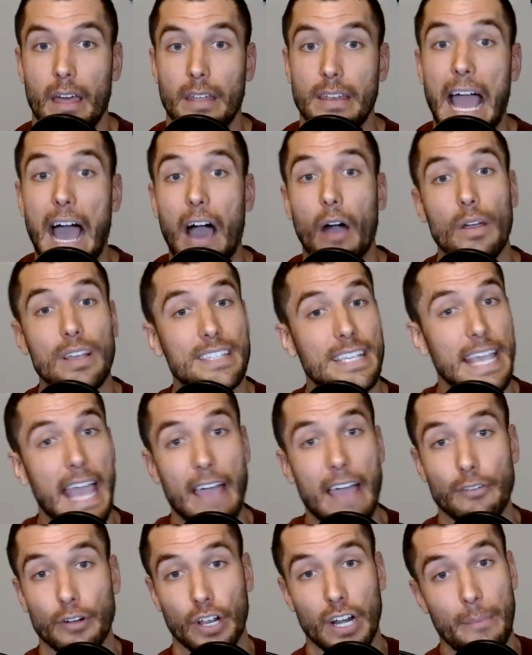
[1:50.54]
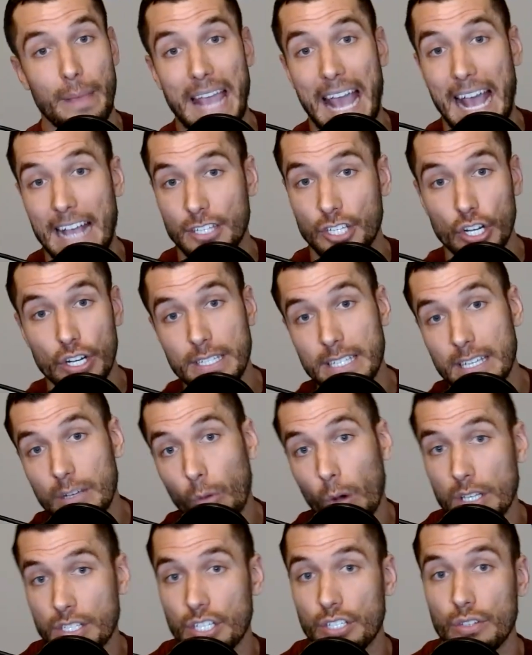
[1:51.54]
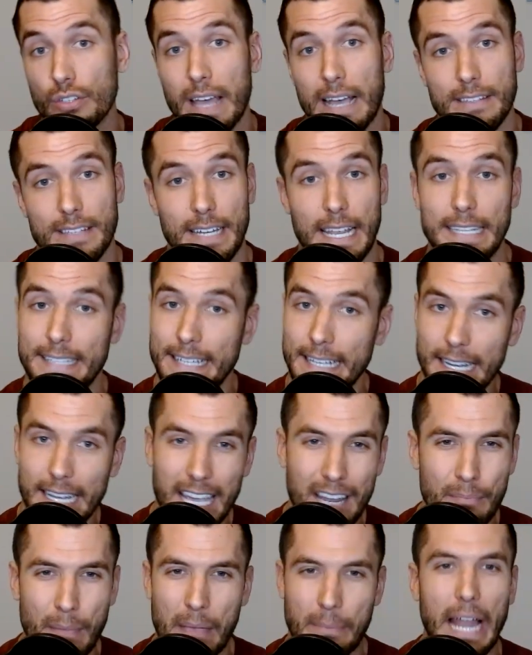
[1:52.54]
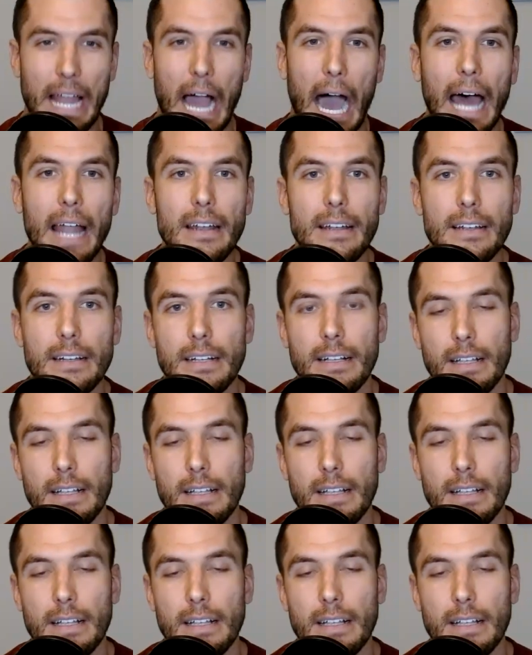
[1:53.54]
Now, is he ever going to be as good as he was in 2018 again? Maybe not.